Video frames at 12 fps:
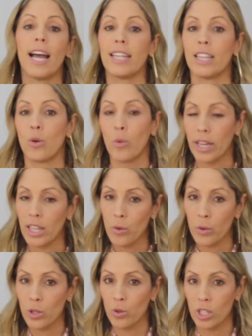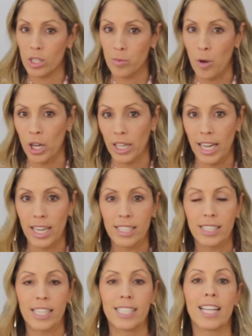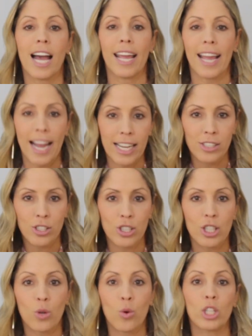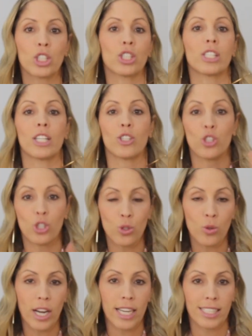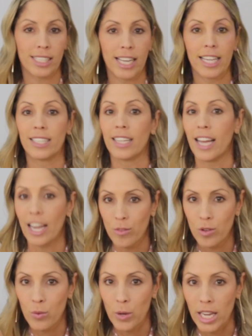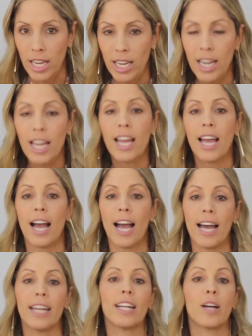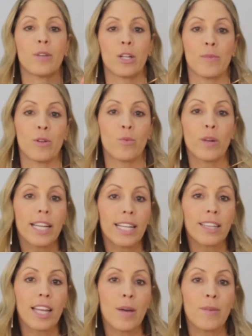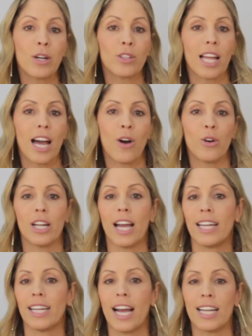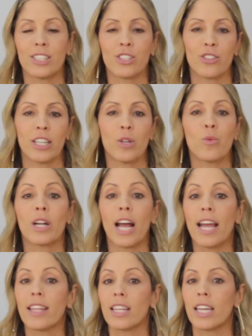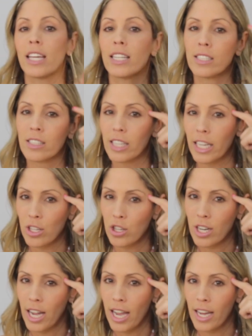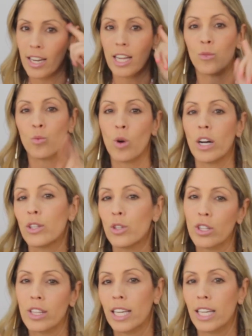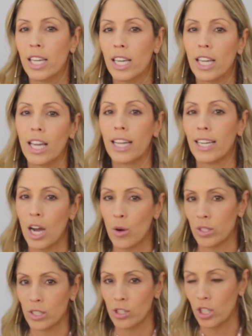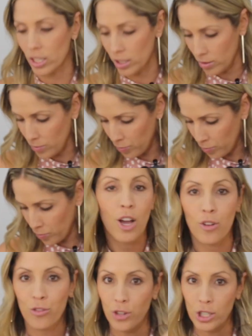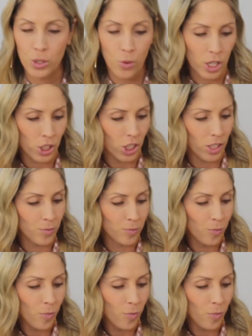The way that we do this podcast is I answer the questions that you guys send every week, and I'm going to be reading them out loud and answering what I think it's in your head and what you're thinking and how it's done. First question.